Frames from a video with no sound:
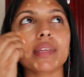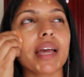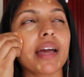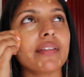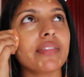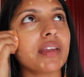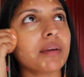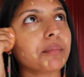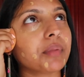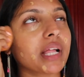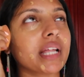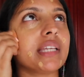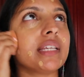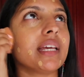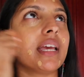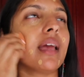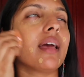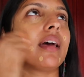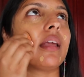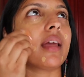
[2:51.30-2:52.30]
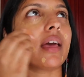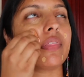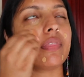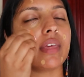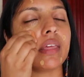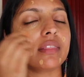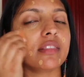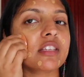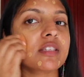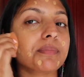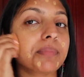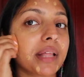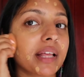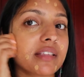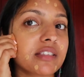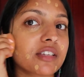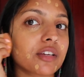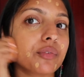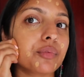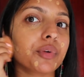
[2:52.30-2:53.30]
and then blending in. I think this
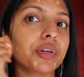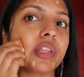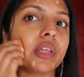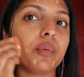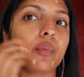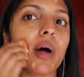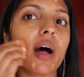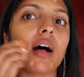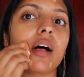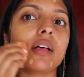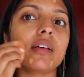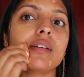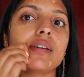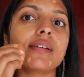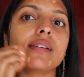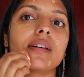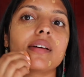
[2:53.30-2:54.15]
blends in really well.